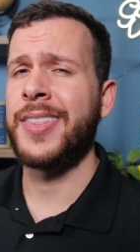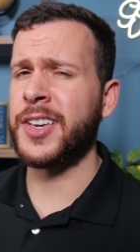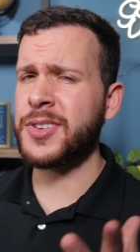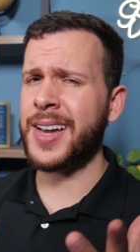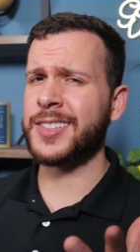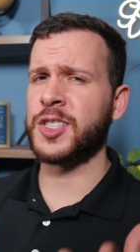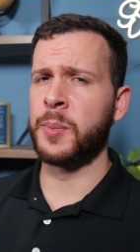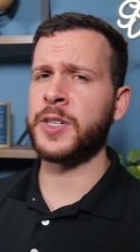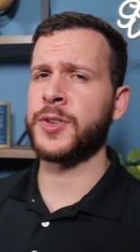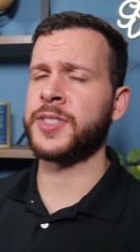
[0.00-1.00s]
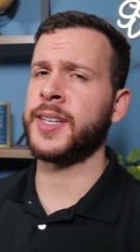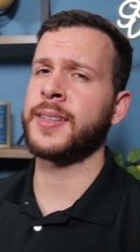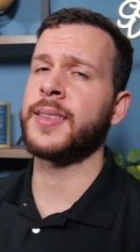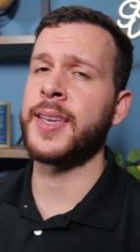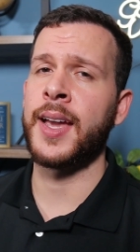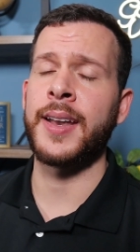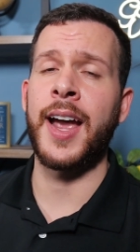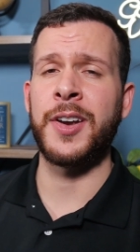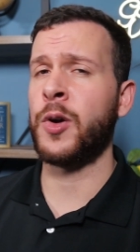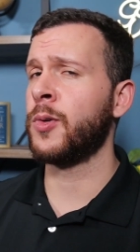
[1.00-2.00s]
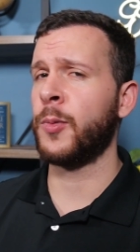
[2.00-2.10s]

Thank you guys so much for sticking to the end. I know